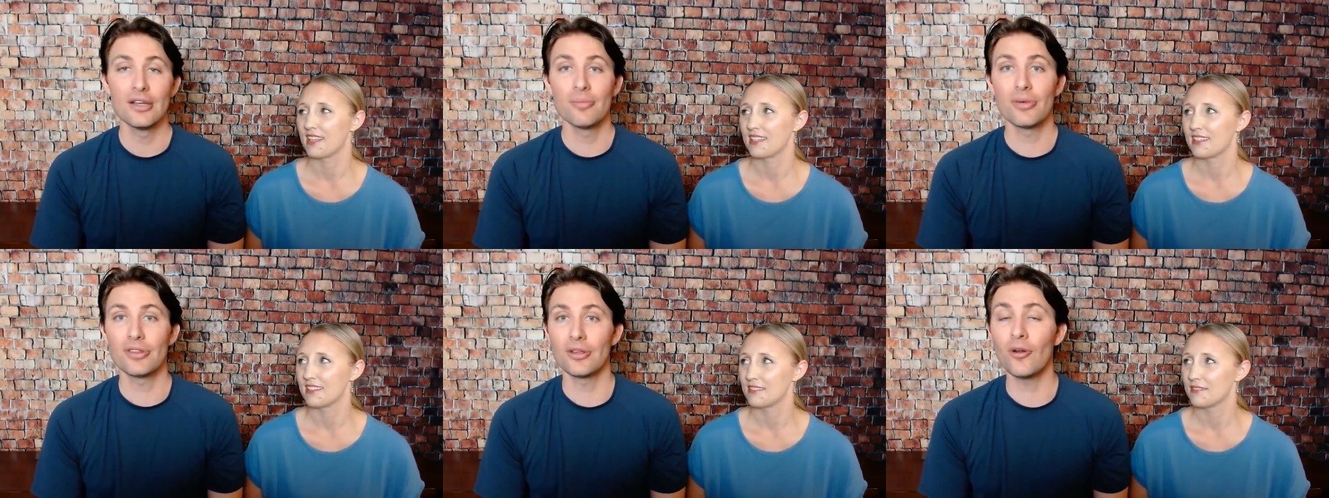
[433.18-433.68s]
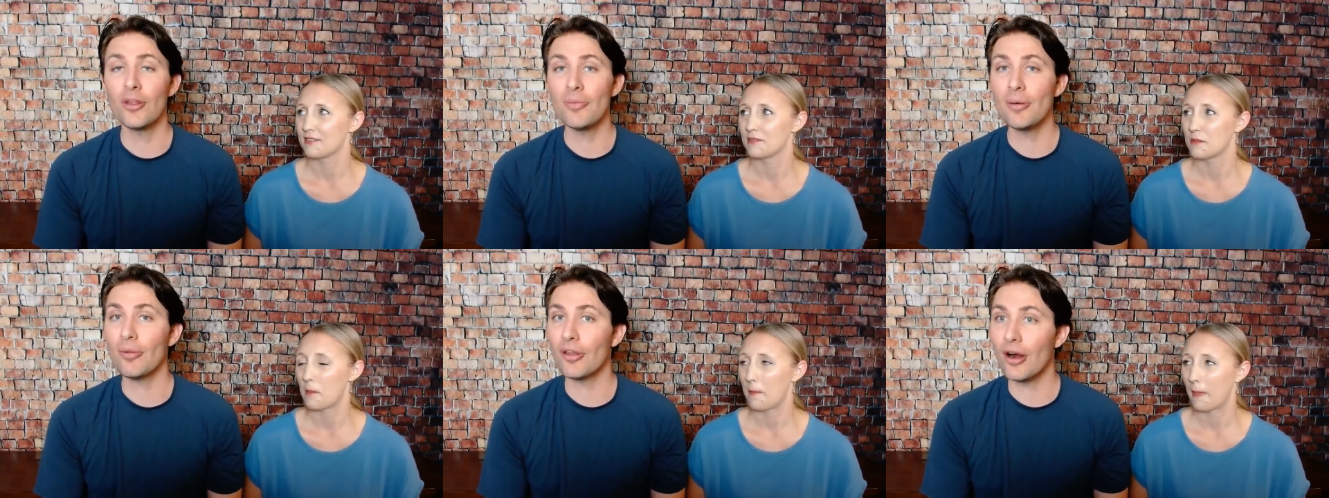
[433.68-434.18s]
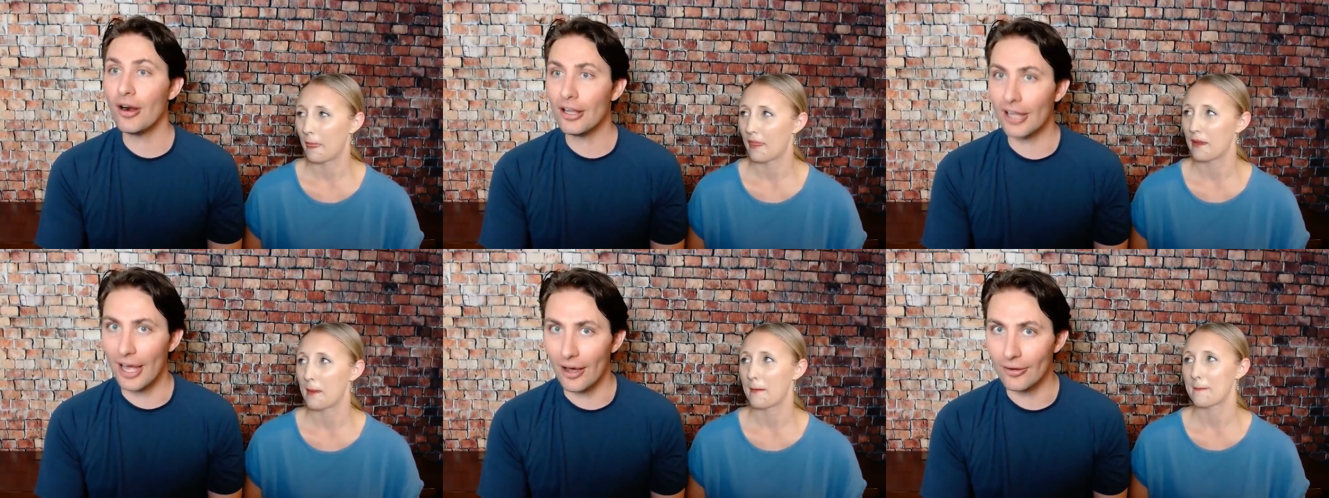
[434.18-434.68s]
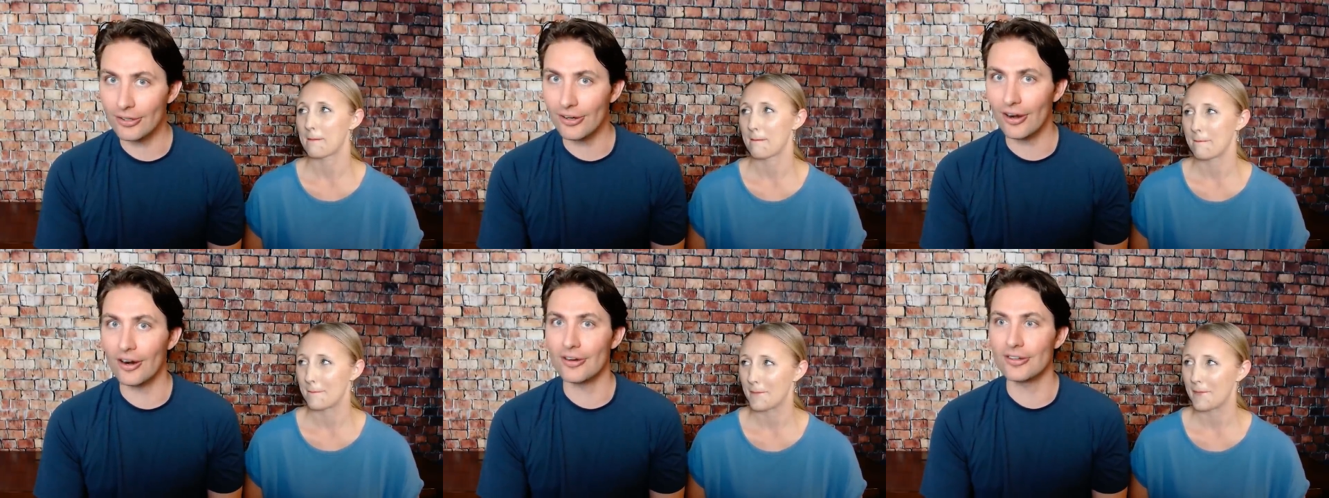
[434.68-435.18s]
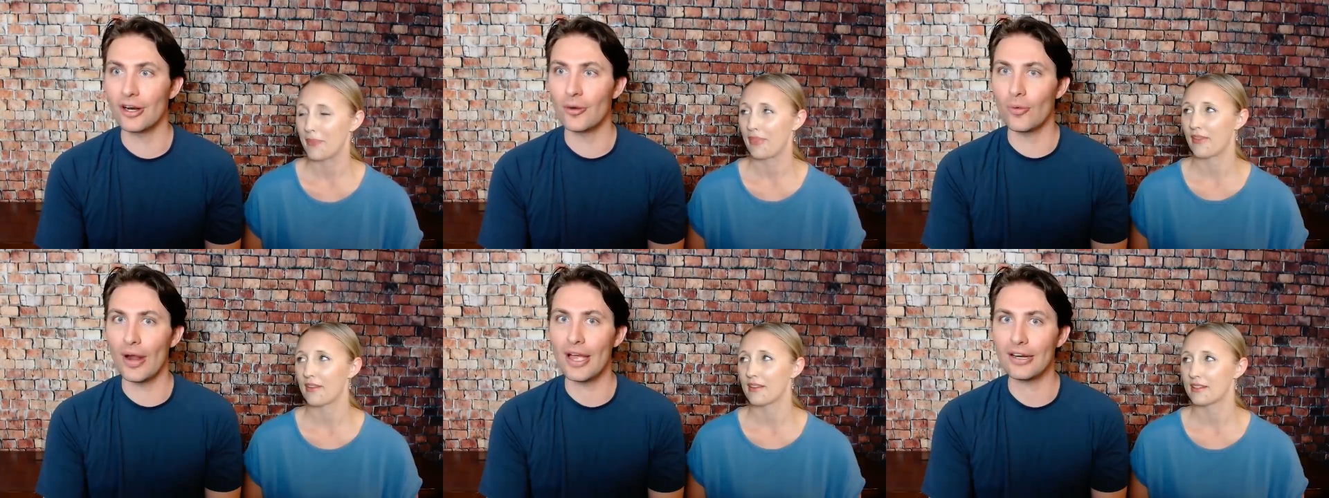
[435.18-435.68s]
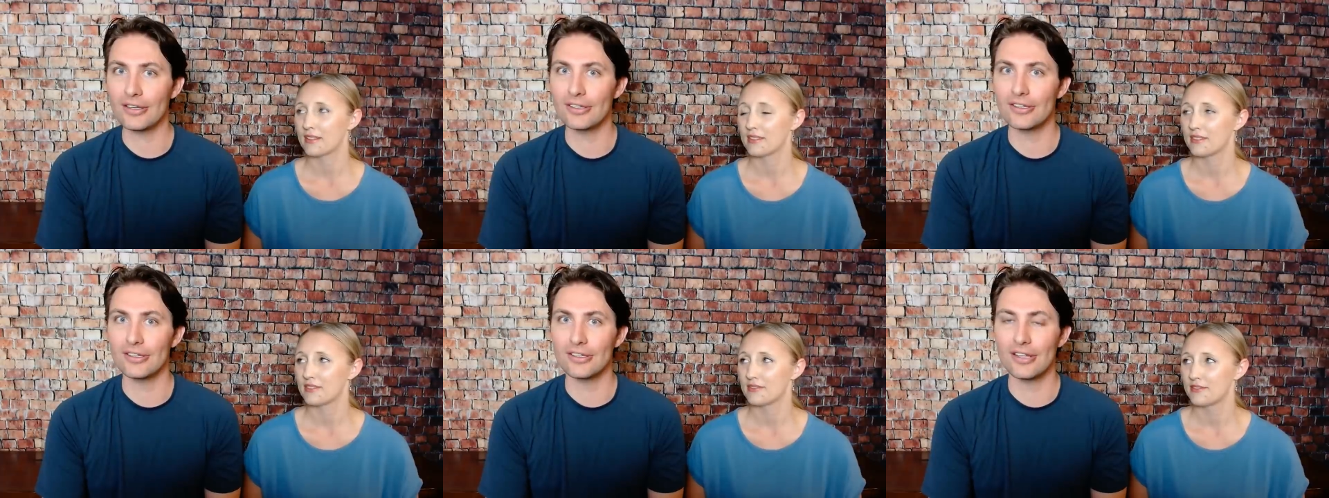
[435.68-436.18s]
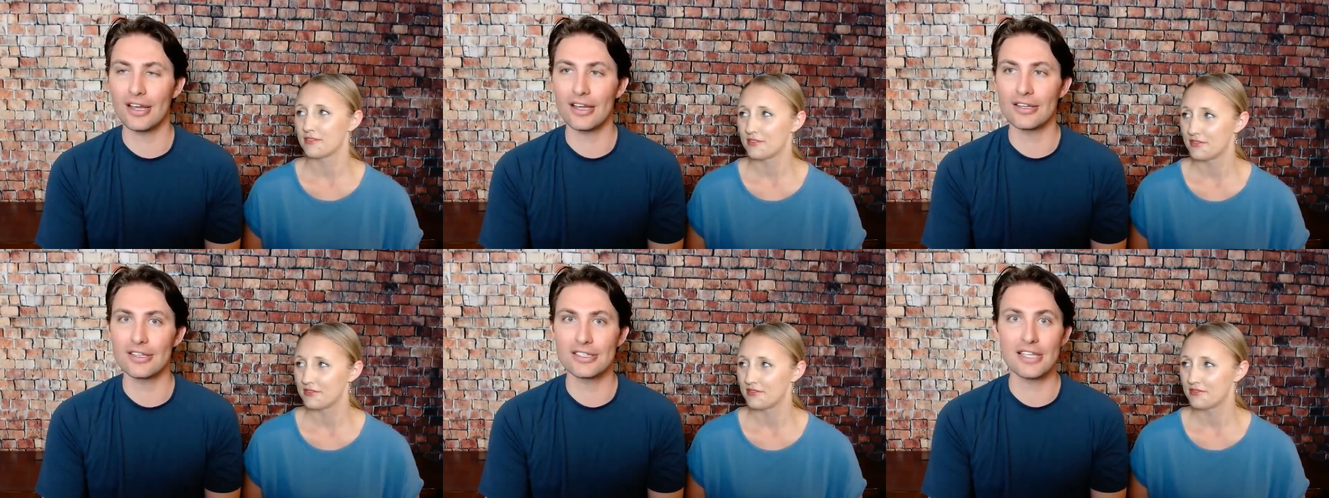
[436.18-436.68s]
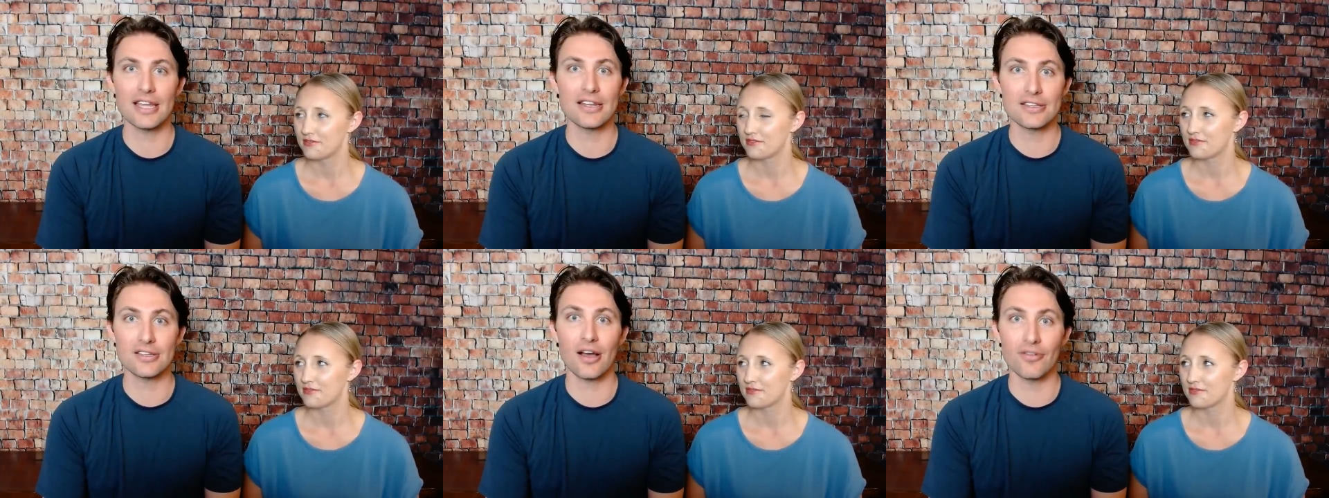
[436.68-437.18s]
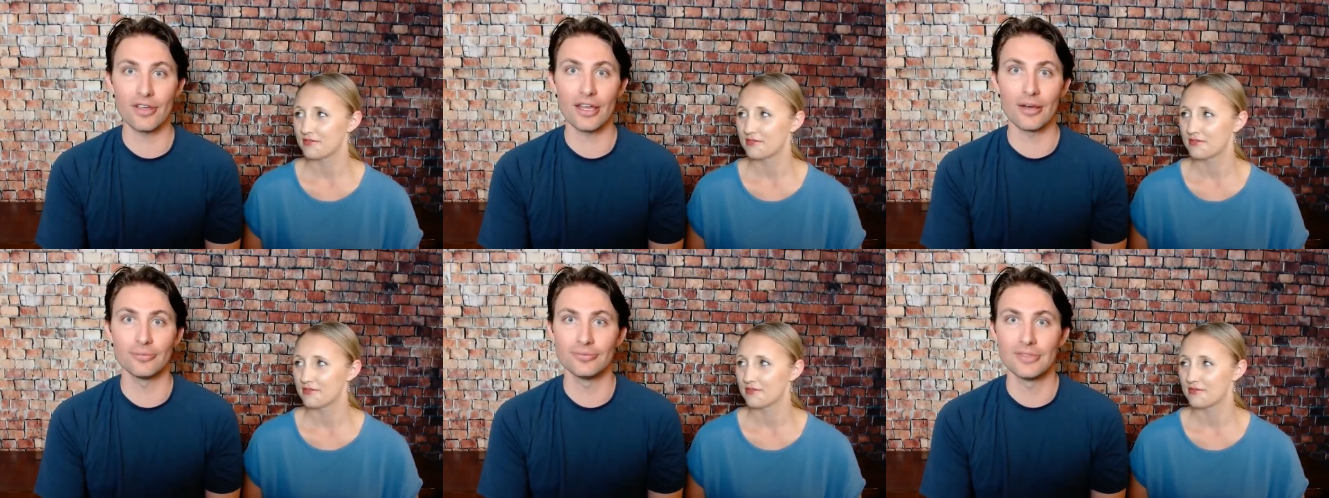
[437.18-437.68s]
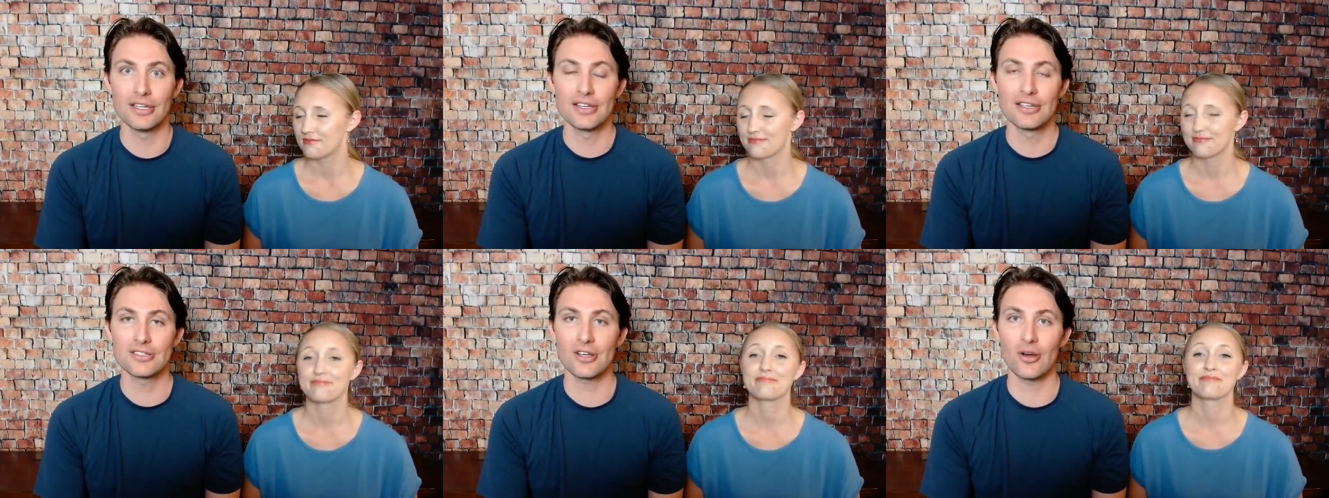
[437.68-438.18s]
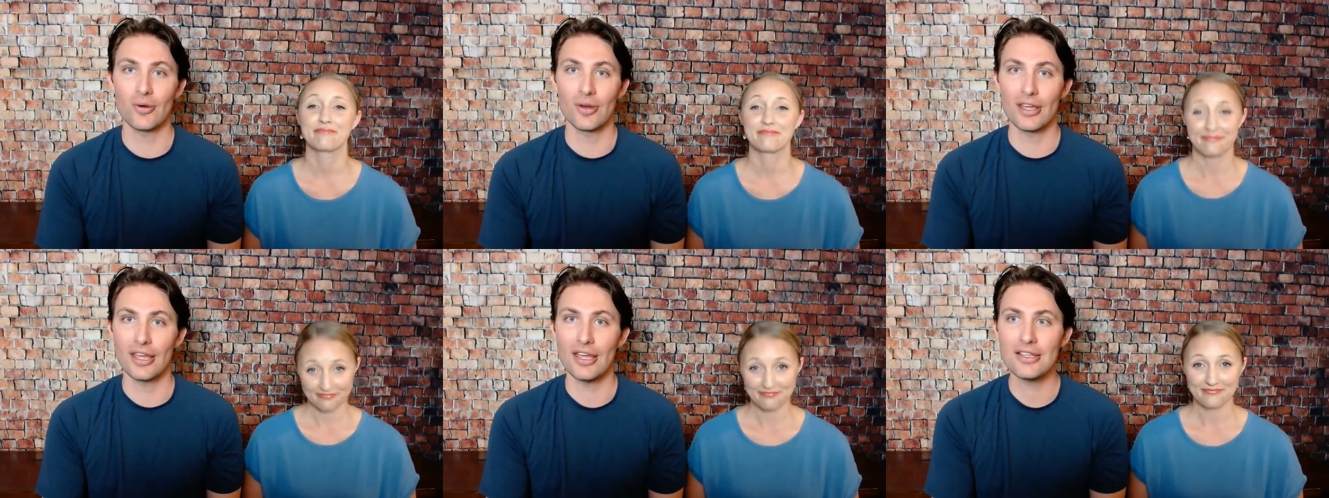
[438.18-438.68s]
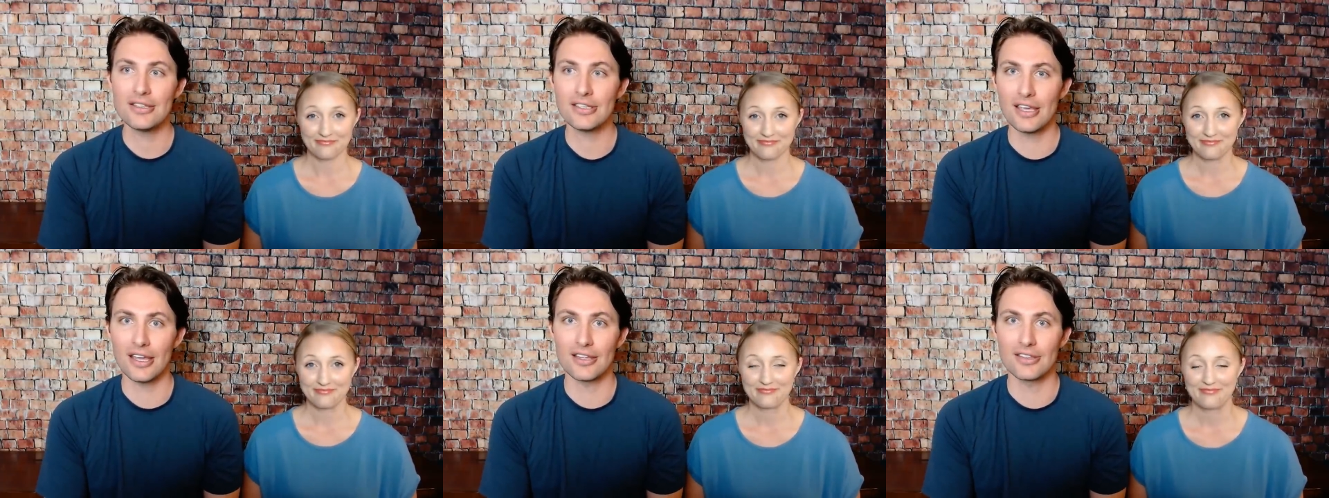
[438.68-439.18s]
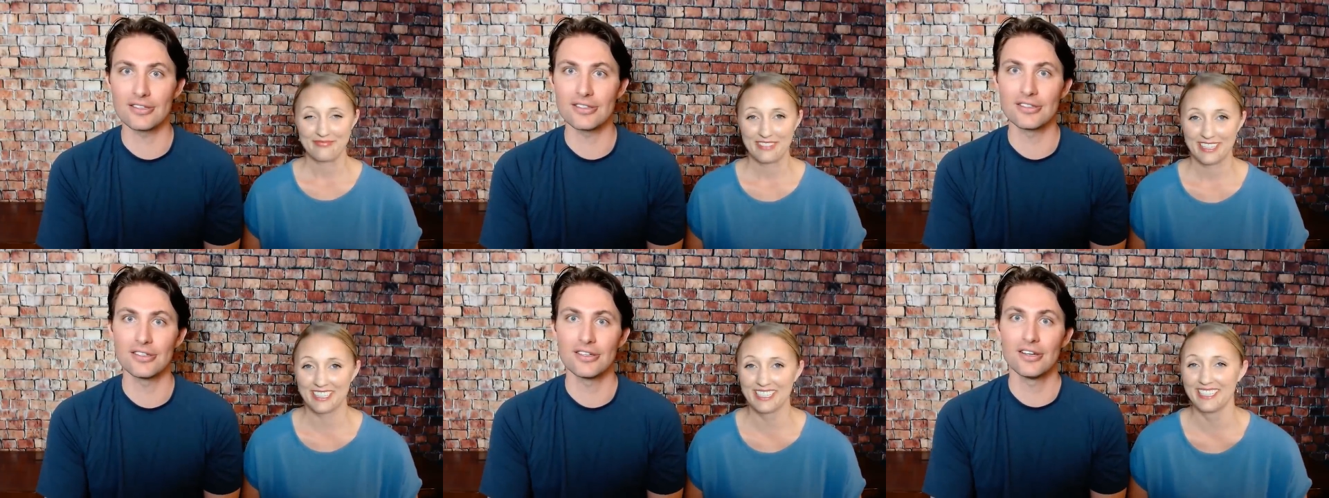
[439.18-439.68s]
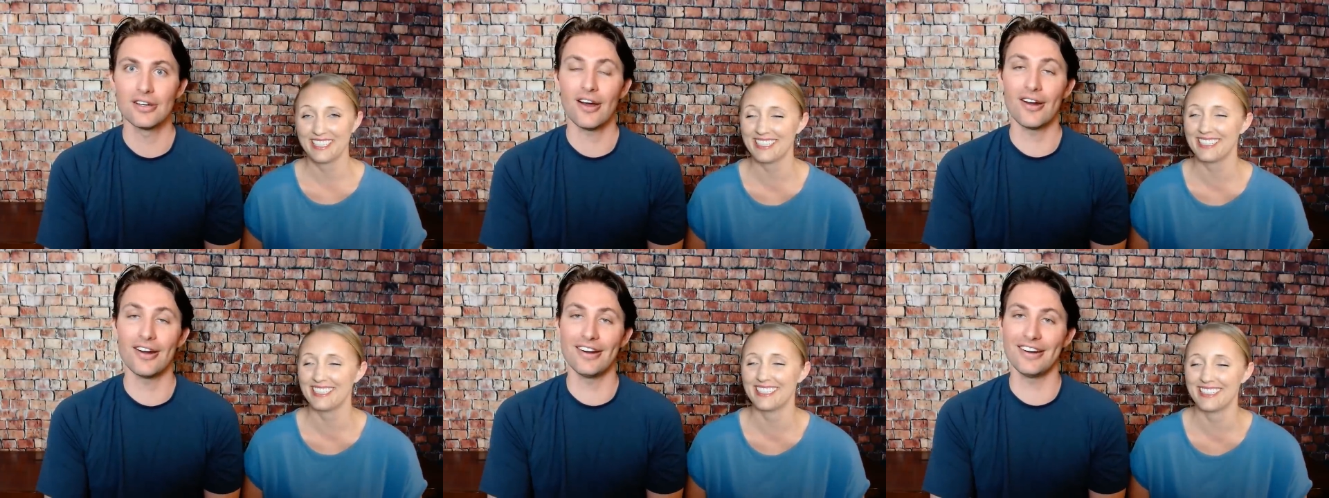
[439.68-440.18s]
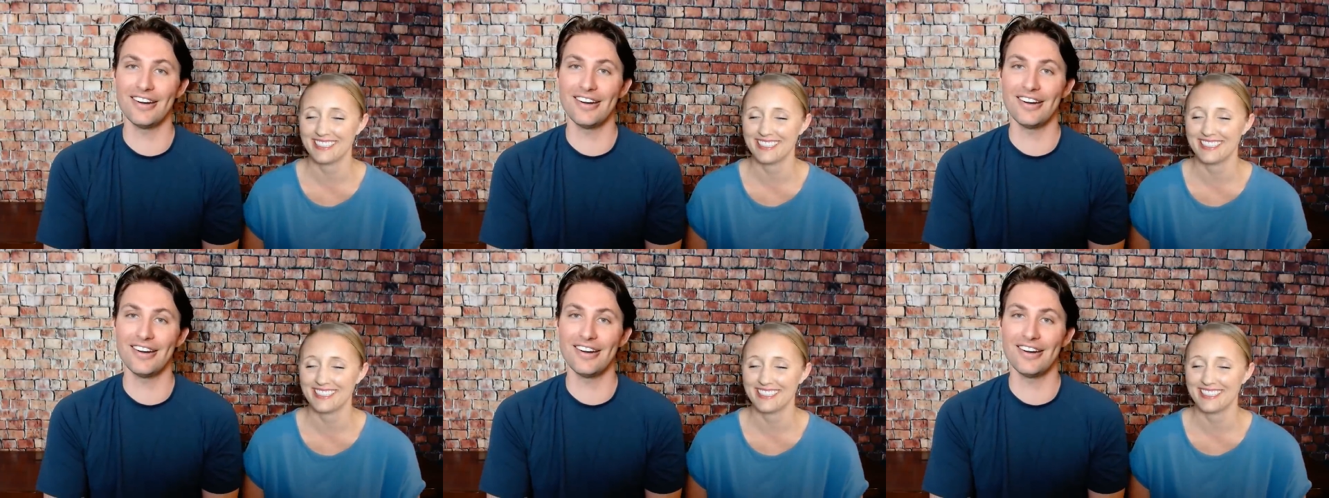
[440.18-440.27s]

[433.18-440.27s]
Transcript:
Speaker 1: But the only people that are allowed are direct uh descendants of him. So his kids are,